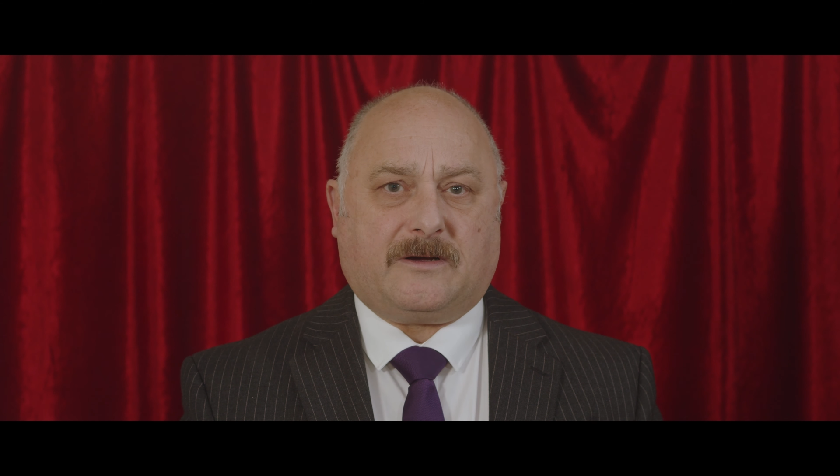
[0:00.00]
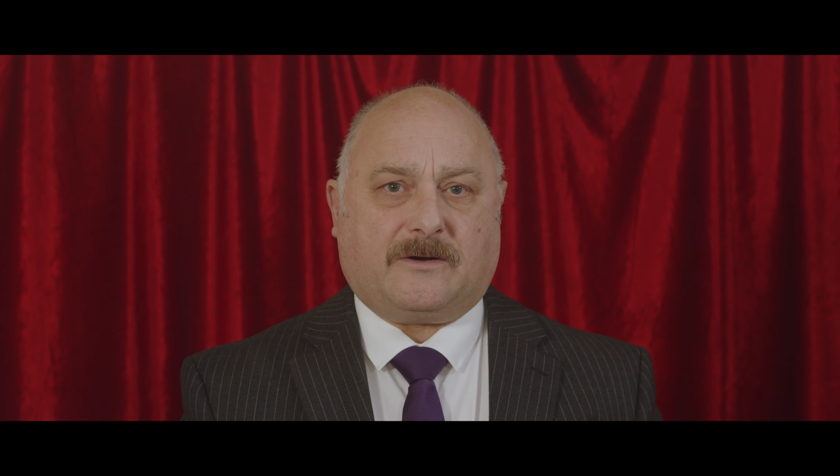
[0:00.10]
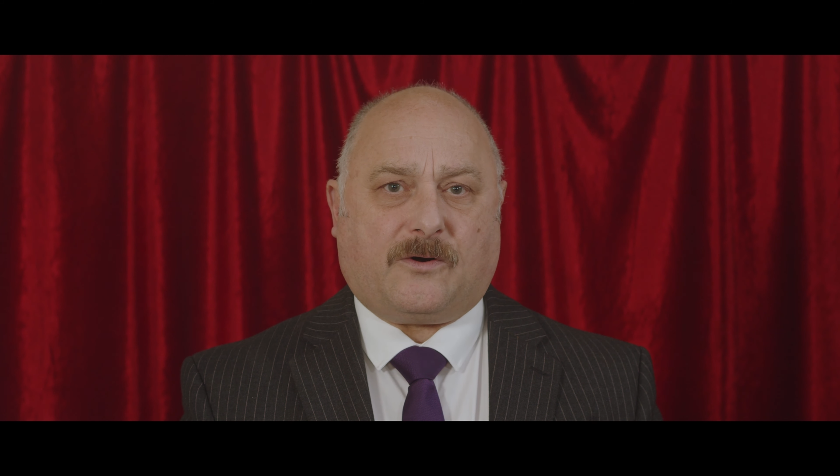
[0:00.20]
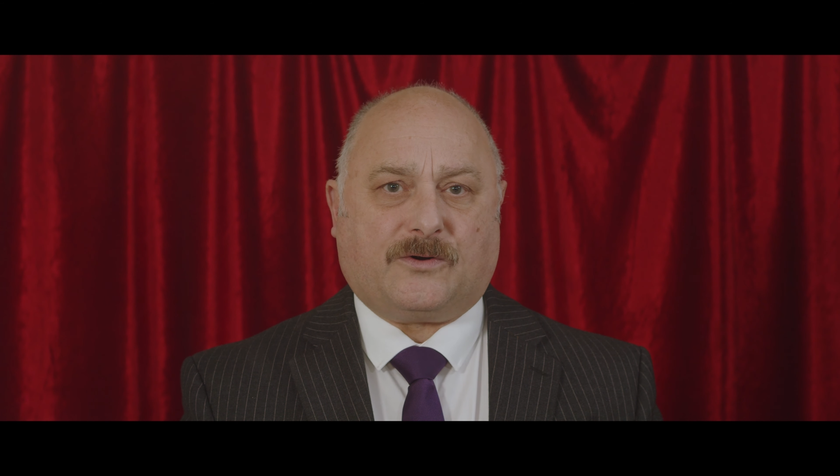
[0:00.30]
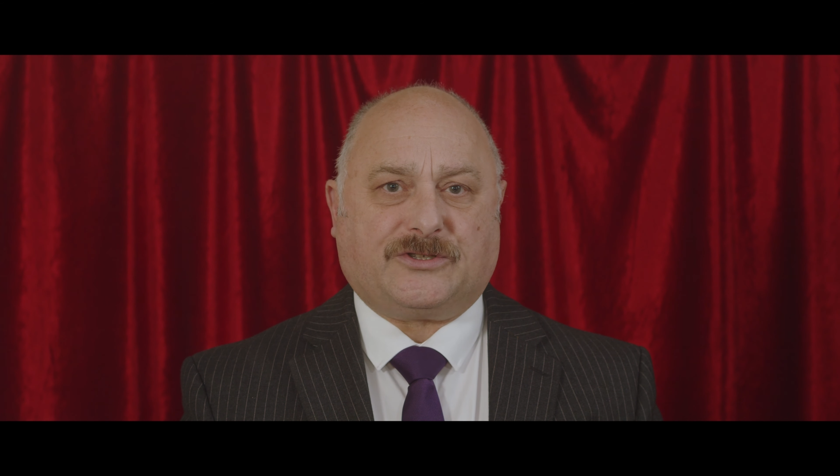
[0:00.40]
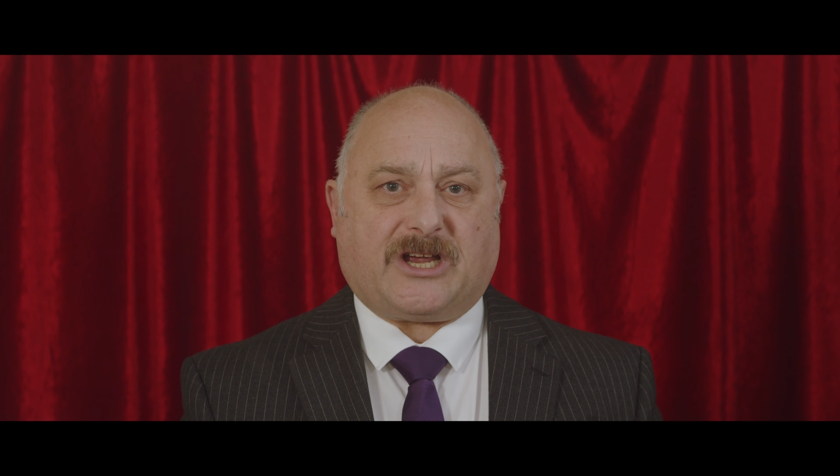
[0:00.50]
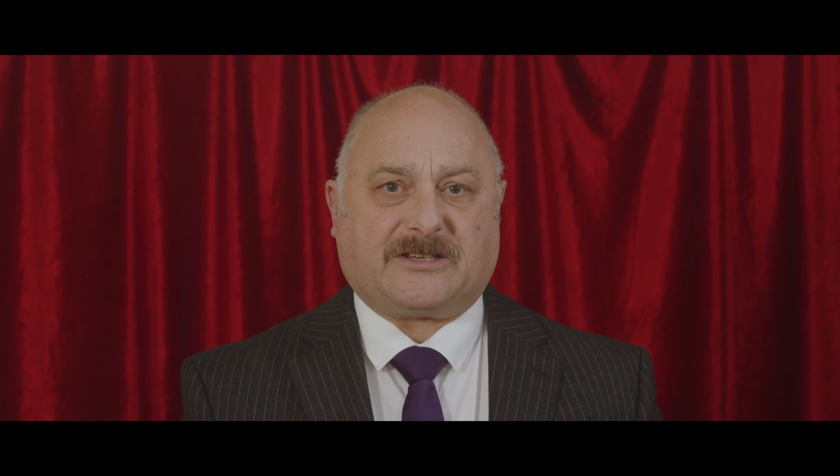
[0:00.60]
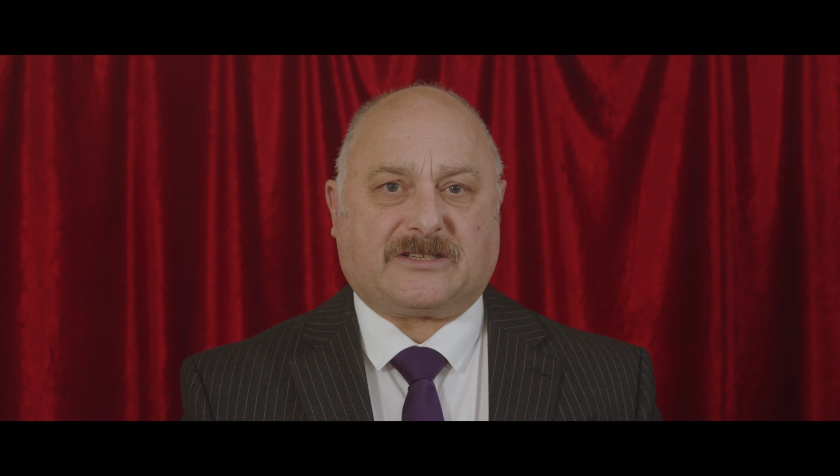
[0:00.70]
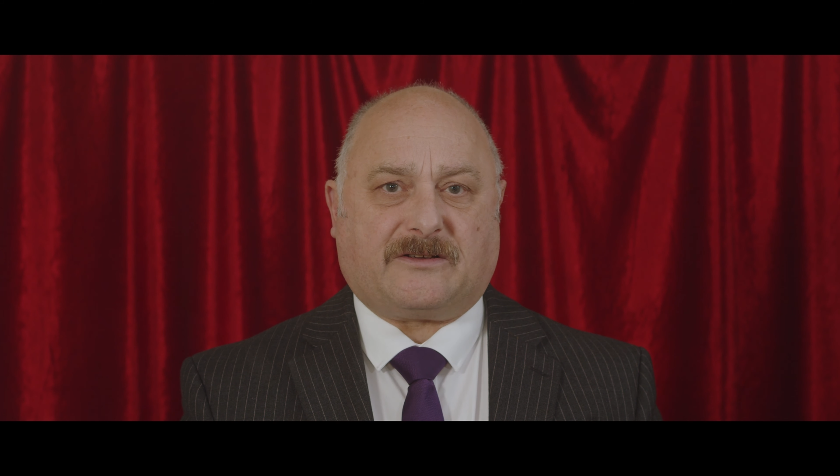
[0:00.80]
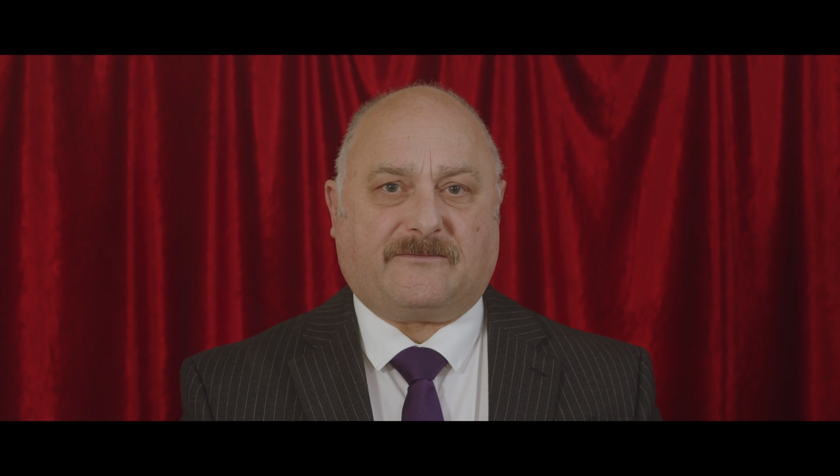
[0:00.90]
or
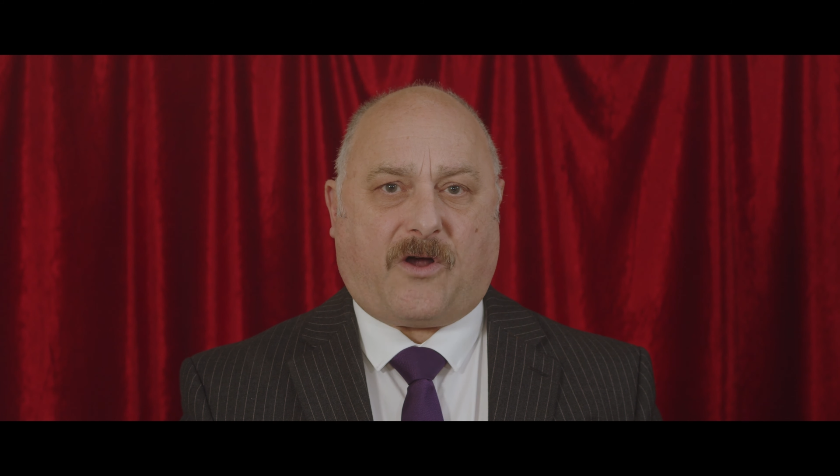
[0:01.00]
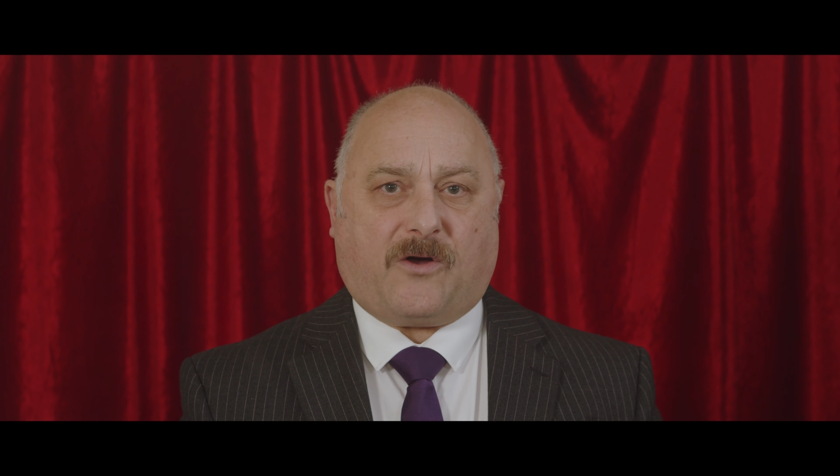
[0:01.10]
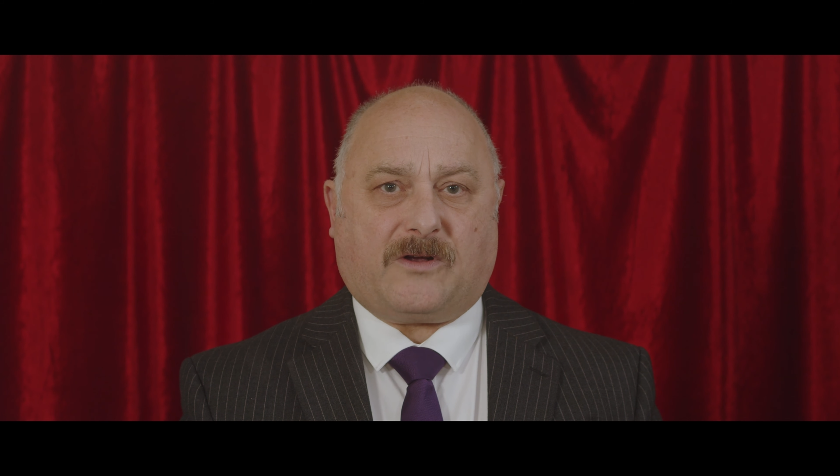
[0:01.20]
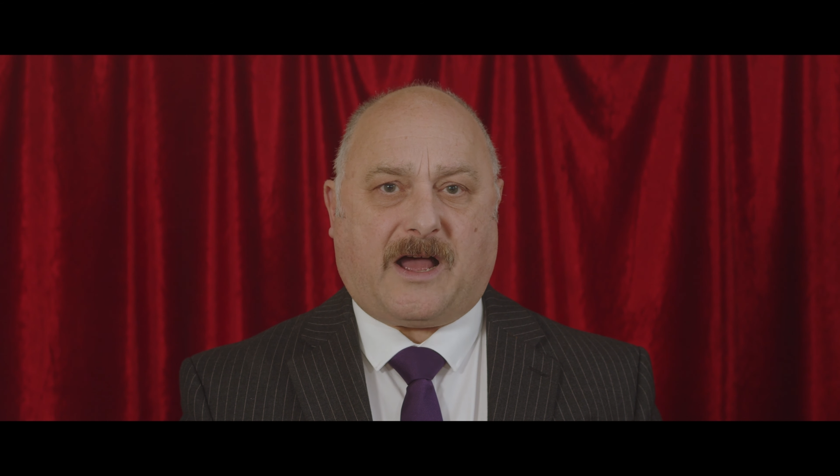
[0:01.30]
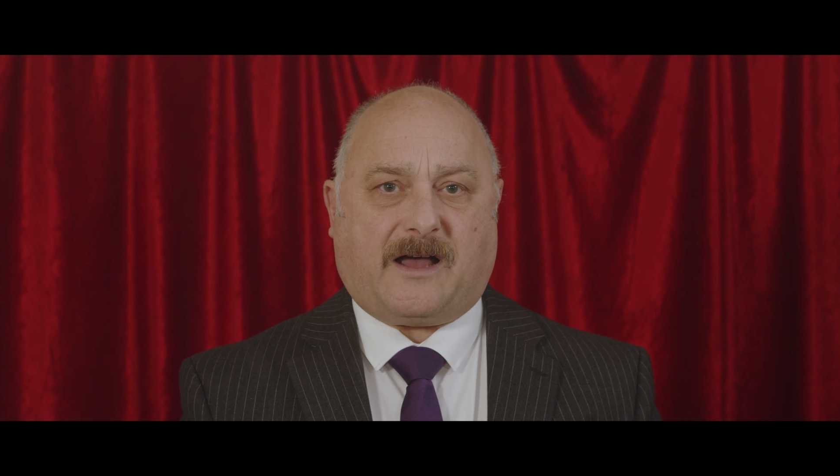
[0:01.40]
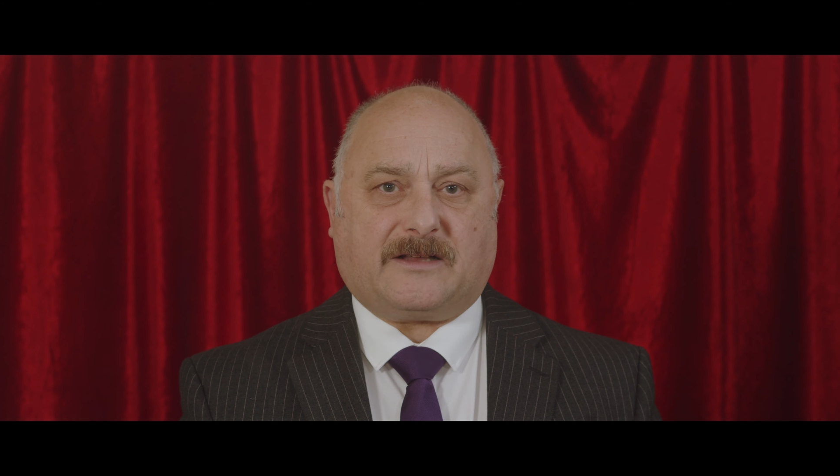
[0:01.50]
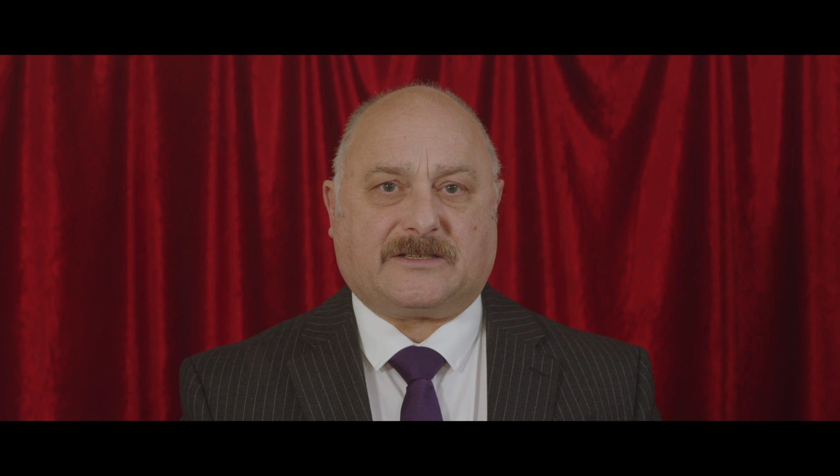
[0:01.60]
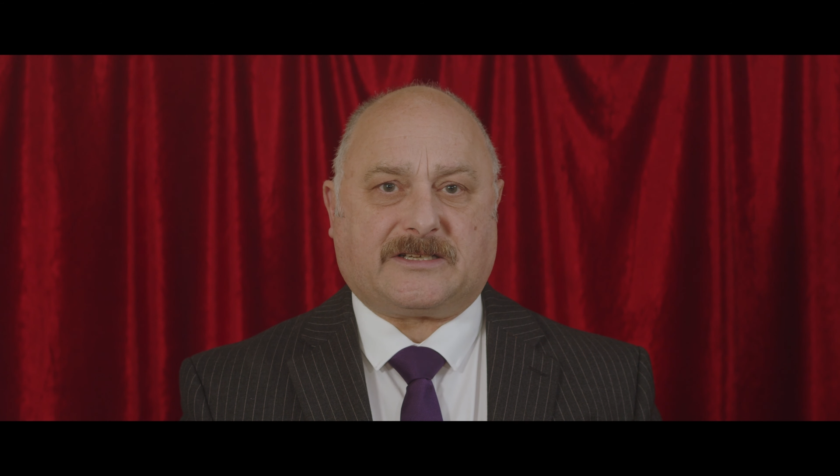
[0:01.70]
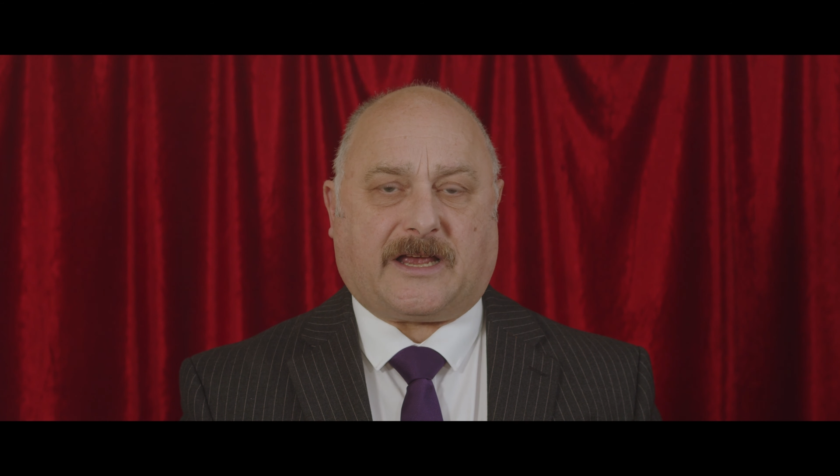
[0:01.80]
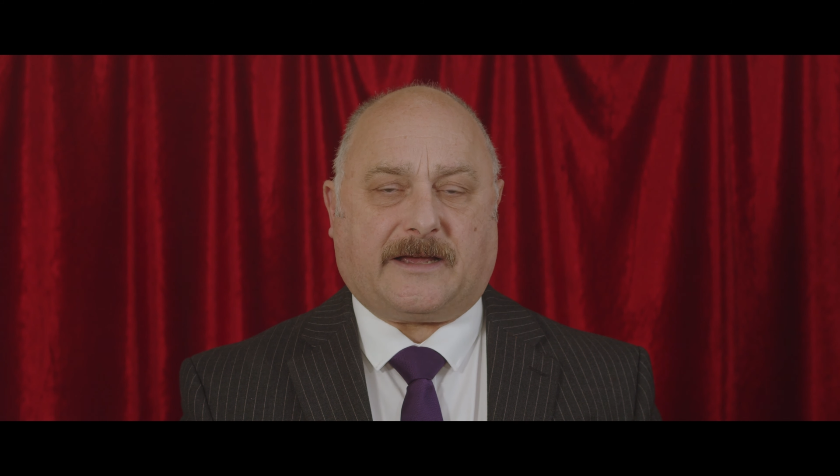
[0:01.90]
just the wrong
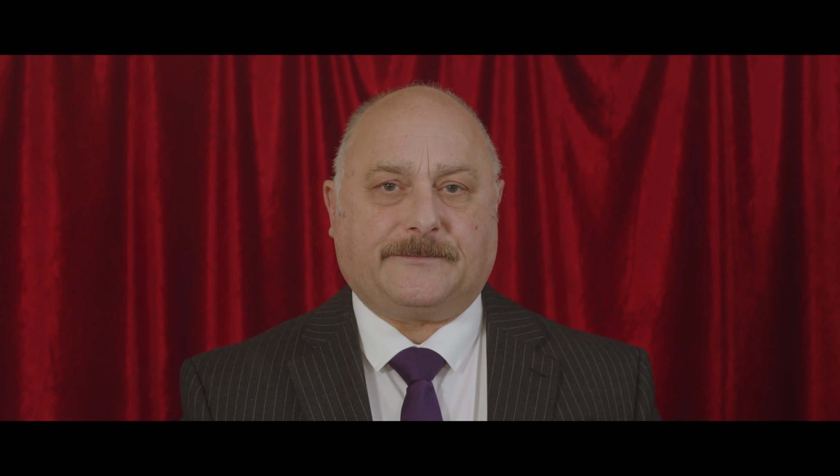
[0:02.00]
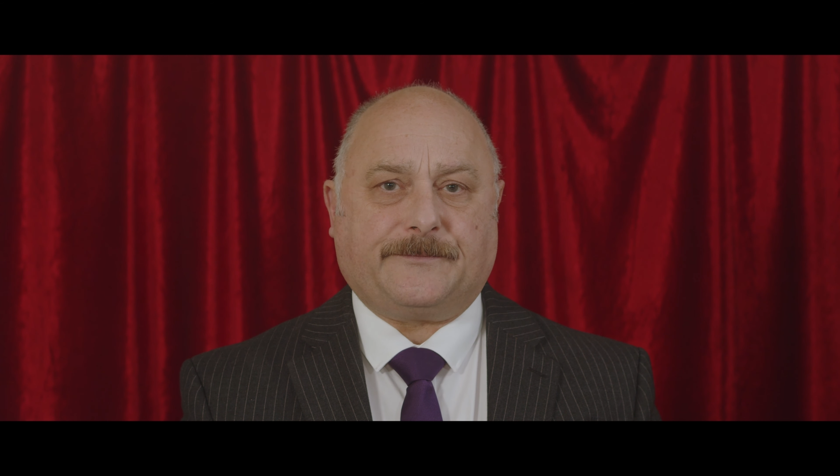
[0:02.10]
answer?